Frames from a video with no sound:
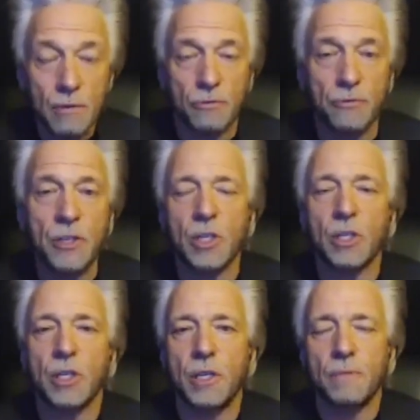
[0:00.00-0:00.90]

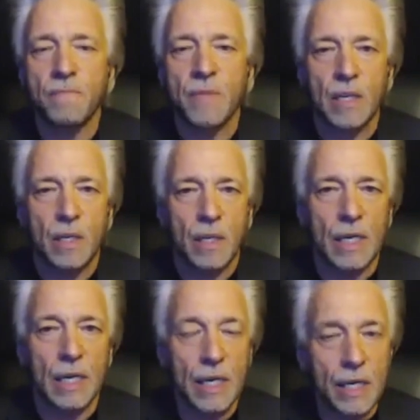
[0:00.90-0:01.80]
physically,
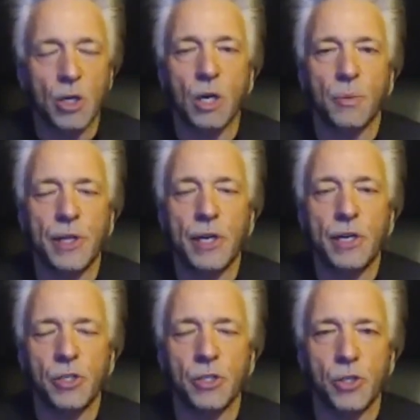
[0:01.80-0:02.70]
in our
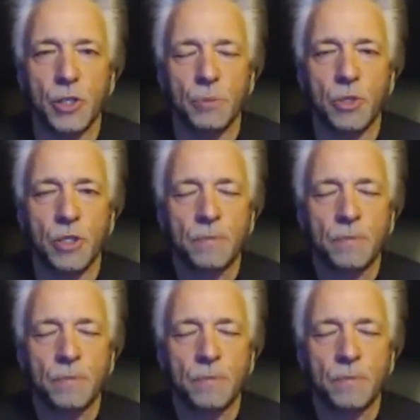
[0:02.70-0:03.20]
relationships,